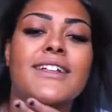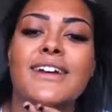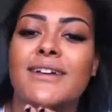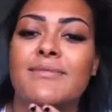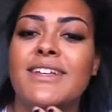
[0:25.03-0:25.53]

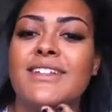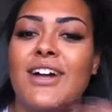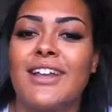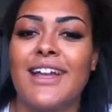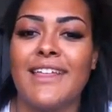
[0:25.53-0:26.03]
It's
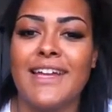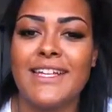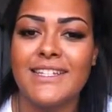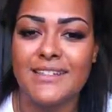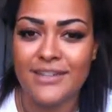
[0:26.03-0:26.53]
kind of like
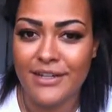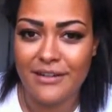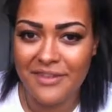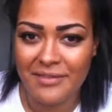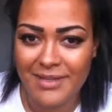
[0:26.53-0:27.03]
that. So there's only a
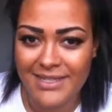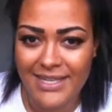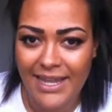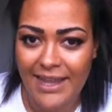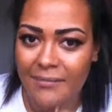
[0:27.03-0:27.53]
few bits
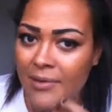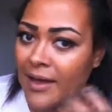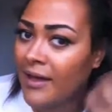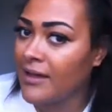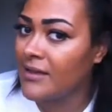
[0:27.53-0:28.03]
here
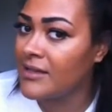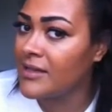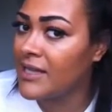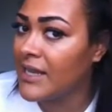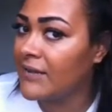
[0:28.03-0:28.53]
but
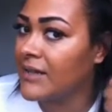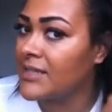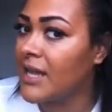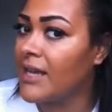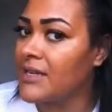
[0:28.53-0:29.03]
there
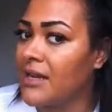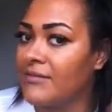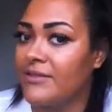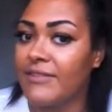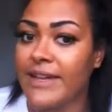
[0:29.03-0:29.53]
is like
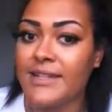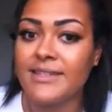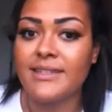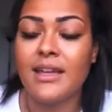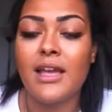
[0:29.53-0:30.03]
other
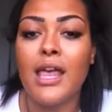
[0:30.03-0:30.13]
things.